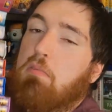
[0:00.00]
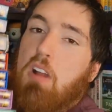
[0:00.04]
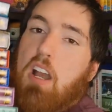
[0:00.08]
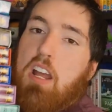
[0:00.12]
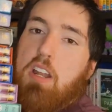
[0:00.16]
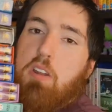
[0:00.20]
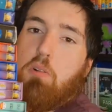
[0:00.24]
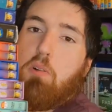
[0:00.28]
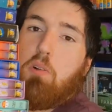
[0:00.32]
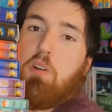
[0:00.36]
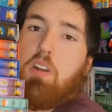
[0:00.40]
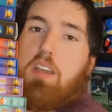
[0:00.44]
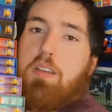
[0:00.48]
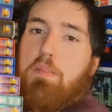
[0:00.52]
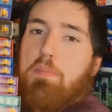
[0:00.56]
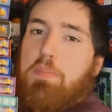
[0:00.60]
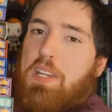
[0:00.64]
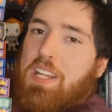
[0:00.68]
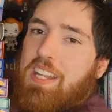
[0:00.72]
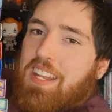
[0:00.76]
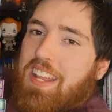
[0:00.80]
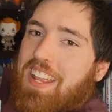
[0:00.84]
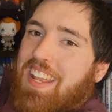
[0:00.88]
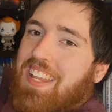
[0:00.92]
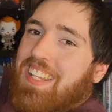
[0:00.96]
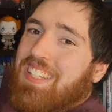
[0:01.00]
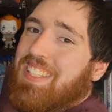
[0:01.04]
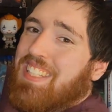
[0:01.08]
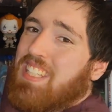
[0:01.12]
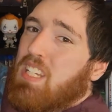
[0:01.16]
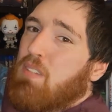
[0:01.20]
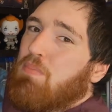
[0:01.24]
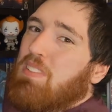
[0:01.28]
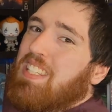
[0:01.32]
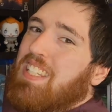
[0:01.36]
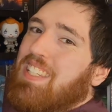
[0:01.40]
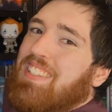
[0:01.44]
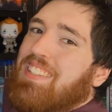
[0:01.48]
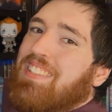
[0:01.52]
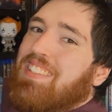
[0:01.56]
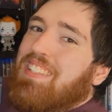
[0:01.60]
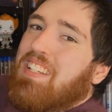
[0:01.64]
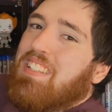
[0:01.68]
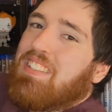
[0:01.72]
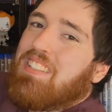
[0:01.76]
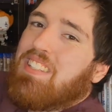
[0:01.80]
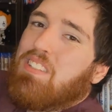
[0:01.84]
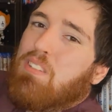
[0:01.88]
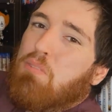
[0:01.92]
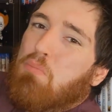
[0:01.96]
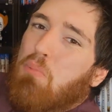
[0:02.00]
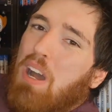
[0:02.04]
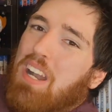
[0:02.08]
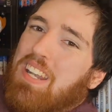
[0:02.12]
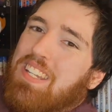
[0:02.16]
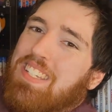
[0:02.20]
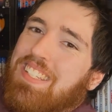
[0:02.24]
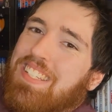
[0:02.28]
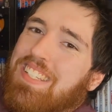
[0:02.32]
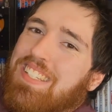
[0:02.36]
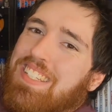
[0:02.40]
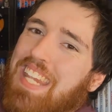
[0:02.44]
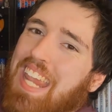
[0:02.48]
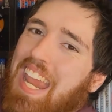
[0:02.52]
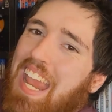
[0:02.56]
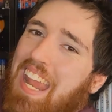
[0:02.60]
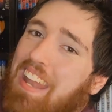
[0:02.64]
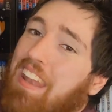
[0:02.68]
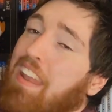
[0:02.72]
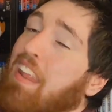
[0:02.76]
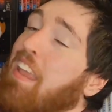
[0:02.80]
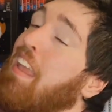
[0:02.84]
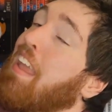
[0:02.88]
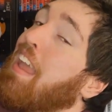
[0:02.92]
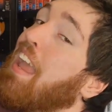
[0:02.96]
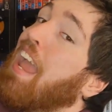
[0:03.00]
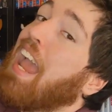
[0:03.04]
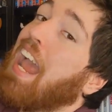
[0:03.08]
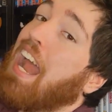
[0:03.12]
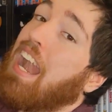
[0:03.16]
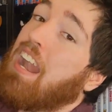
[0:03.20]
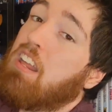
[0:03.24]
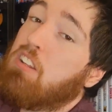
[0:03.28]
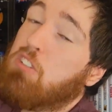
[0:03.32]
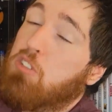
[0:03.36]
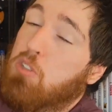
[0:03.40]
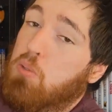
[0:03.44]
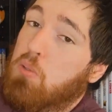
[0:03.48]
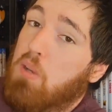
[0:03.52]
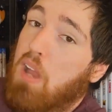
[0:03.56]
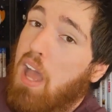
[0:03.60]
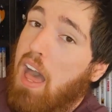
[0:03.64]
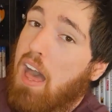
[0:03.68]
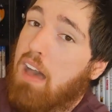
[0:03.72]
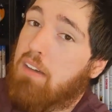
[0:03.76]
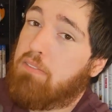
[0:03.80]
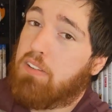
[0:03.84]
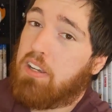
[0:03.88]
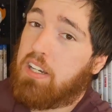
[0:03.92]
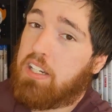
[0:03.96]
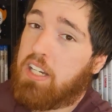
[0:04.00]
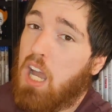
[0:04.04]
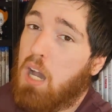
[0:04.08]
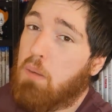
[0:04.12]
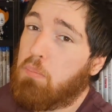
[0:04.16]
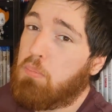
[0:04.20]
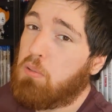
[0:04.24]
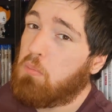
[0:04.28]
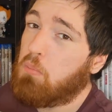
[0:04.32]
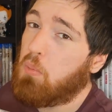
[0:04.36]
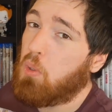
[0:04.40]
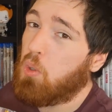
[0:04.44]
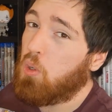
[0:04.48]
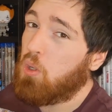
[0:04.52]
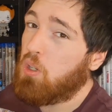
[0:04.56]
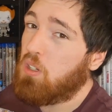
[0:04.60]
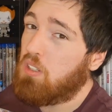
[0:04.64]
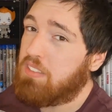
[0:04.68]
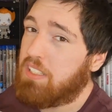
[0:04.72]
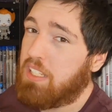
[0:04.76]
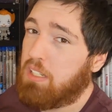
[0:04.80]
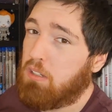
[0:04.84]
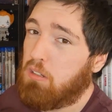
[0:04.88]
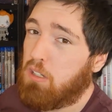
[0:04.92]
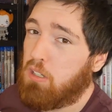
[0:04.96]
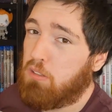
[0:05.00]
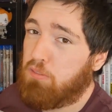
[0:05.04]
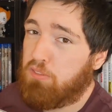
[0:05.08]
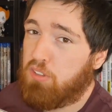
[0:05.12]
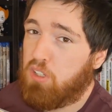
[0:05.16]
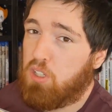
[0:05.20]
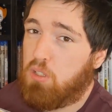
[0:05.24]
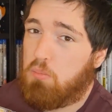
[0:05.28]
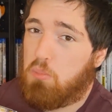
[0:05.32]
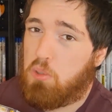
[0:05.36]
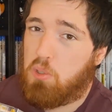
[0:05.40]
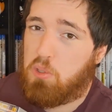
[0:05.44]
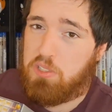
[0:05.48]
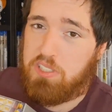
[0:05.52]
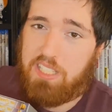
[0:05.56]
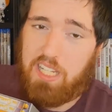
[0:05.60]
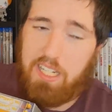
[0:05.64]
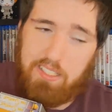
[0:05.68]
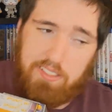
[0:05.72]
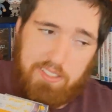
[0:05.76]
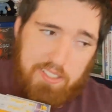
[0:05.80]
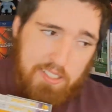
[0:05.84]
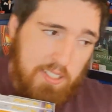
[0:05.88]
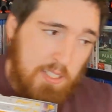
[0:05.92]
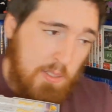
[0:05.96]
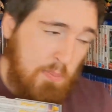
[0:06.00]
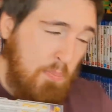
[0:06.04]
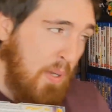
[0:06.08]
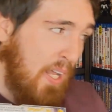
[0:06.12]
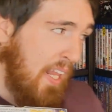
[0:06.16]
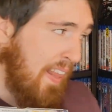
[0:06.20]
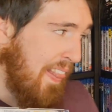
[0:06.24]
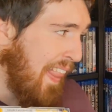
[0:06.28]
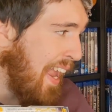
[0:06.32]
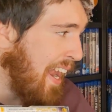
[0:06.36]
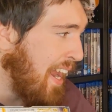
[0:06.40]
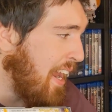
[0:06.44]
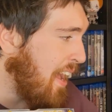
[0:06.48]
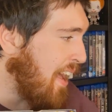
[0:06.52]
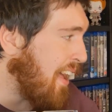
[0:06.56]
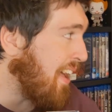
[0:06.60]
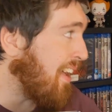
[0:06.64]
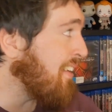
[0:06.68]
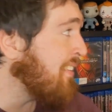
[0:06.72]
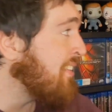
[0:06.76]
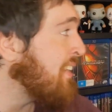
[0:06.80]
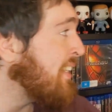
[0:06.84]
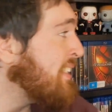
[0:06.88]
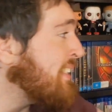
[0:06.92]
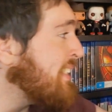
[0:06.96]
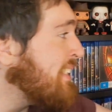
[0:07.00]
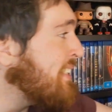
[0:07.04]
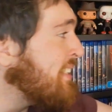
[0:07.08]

the right order, but Simpsons seasons 1 to 10. And I do have a couple more. There are a few more seasons, but they are...